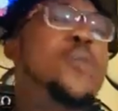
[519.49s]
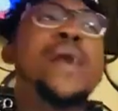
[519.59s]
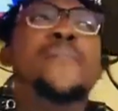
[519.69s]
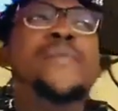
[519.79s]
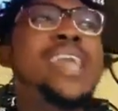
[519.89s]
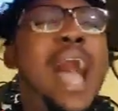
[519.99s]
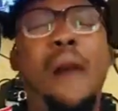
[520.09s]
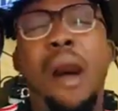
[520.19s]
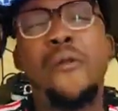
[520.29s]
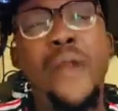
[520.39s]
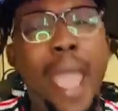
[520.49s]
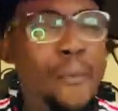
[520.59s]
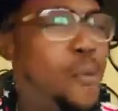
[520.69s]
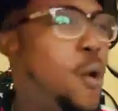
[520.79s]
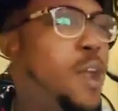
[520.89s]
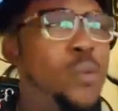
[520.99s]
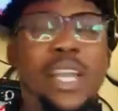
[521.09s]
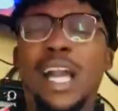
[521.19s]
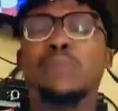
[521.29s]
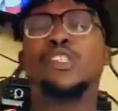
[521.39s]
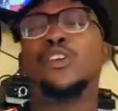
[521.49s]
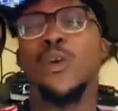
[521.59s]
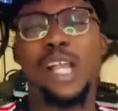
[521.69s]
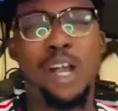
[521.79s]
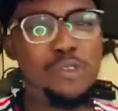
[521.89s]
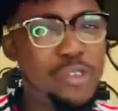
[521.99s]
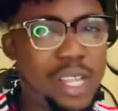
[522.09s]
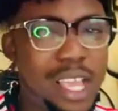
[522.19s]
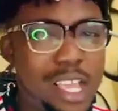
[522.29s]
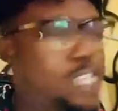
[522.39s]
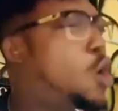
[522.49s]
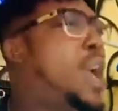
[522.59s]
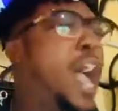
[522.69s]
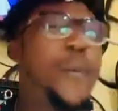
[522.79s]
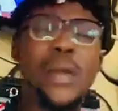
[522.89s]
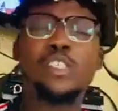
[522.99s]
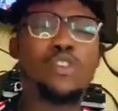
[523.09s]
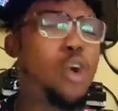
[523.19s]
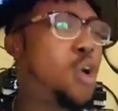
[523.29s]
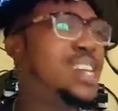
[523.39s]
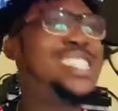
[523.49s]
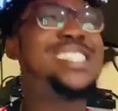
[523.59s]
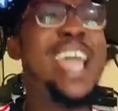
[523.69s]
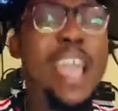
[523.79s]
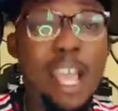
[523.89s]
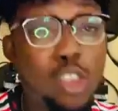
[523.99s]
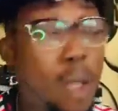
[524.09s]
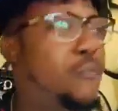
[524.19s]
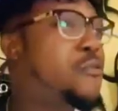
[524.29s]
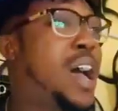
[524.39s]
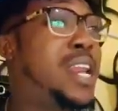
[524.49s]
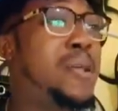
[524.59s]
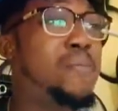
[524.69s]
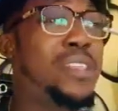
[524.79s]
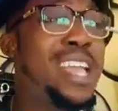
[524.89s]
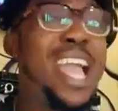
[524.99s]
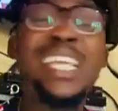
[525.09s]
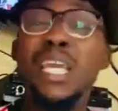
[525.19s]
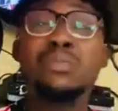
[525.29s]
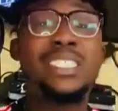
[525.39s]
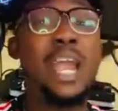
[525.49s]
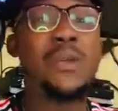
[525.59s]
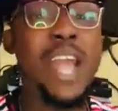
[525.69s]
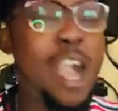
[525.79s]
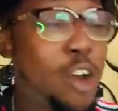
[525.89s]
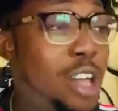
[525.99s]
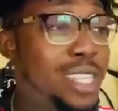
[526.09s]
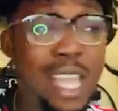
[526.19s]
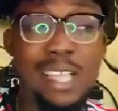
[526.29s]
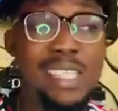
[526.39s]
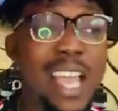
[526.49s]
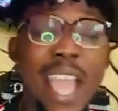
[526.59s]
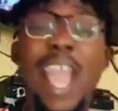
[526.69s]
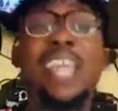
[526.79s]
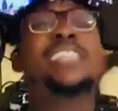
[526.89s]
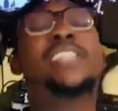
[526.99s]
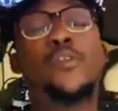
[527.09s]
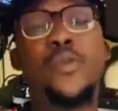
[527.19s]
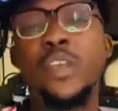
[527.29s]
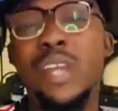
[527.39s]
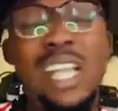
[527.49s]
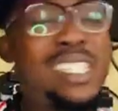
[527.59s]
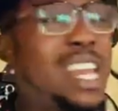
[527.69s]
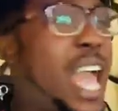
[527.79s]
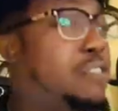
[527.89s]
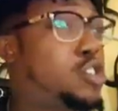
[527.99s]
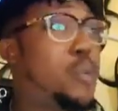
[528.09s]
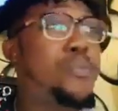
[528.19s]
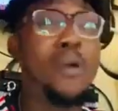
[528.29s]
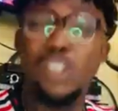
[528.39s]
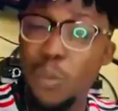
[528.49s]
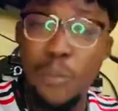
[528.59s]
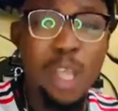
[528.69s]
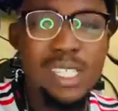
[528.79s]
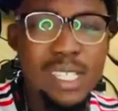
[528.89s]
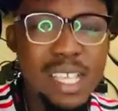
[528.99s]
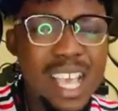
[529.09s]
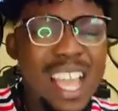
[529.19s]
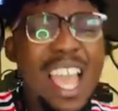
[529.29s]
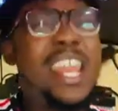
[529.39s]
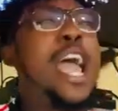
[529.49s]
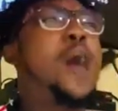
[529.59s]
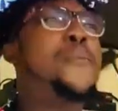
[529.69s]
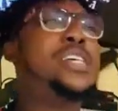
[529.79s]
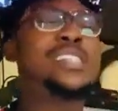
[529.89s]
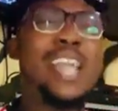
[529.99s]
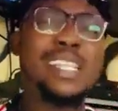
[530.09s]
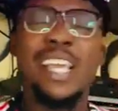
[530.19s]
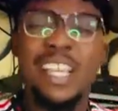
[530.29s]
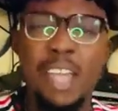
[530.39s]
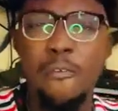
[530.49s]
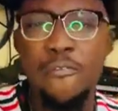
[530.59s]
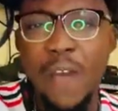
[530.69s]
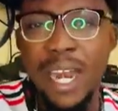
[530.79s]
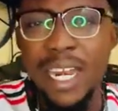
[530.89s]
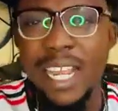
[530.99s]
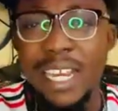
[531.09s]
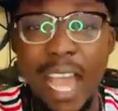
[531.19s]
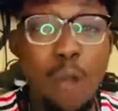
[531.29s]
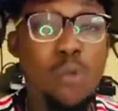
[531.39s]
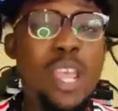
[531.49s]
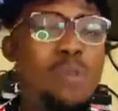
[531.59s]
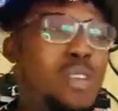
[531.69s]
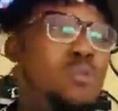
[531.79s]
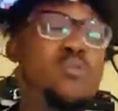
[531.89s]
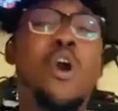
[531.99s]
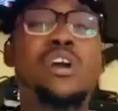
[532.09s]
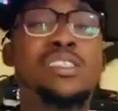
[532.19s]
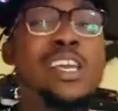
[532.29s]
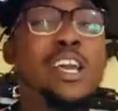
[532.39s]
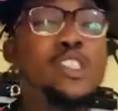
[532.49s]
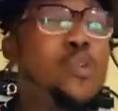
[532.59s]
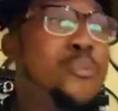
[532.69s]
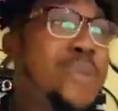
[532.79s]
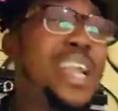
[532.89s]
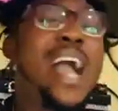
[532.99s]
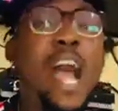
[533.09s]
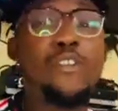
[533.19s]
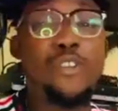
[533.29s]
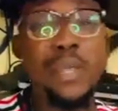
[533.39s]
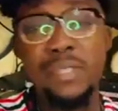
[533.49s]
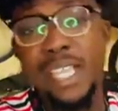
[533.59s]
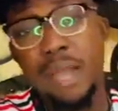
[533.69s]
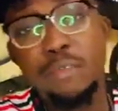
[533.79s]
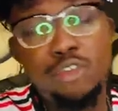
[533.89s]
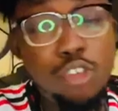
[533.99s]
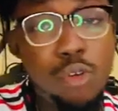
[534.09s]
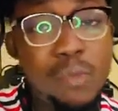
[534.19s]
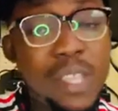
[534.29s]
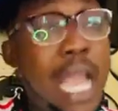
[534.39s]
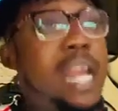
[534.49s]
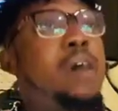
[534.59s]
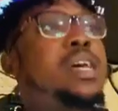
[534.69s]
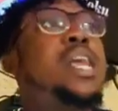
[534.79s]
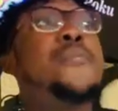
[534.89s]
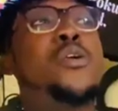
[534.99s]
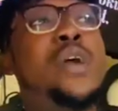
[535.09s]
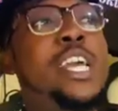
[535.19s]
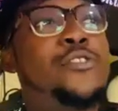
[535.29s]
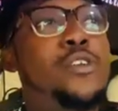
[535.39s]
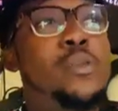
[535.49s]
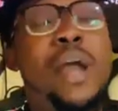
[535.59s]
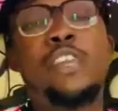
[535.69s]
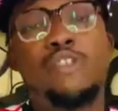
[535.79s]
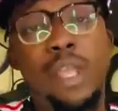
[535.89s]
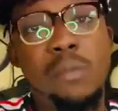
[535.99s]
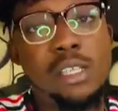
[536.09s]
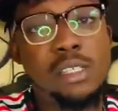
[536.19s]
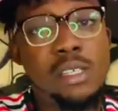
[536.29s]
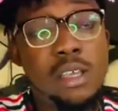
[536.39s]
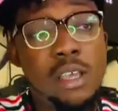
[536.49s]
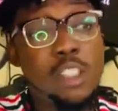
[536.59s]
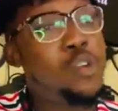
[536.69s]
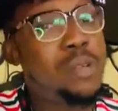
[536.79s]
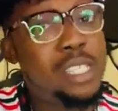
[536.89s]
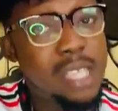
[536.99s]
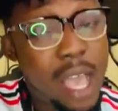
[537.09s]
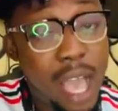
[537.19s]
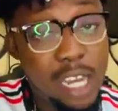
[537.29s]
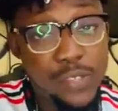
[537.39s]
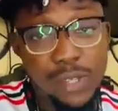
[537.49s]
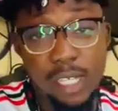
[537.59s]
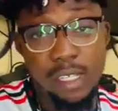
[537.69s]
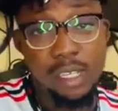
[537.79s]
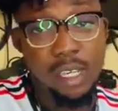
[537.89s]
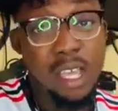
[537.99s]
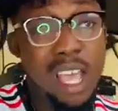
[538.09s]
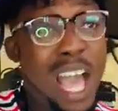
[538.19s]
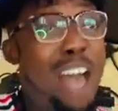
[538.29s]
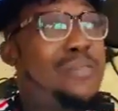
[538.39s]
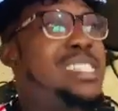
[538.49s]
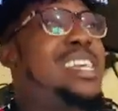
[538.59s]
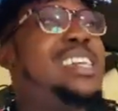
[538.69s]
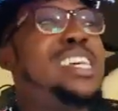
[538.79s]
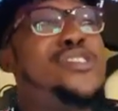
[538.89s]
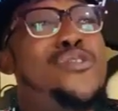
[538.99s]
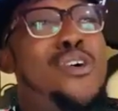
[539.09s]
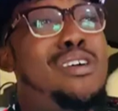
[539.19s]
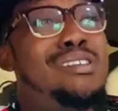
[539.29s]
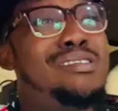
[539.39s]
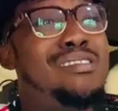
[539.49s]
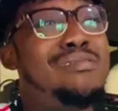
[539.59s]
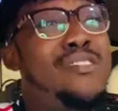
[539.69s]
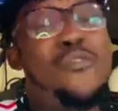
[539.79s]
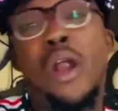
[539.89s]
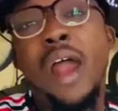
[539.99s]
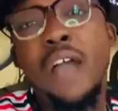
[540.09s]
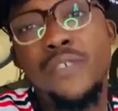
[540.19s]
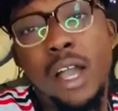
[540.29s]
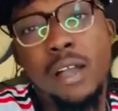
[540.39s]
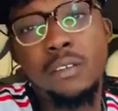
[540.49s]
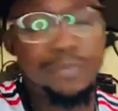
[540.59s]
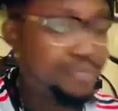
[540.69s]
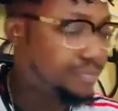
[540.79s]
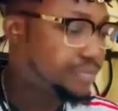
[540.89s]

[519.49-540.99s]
You might be our rep when we come to your country. So help us grow, stay a top fan, and keep sharing our content. Anything Reunited Life, support it, and help us get the funding that we want to make our dreams come true. Now, Nana Poku Hitzfield, my dream is to meet Sir Alex Ferguson. I've been saying this for forever.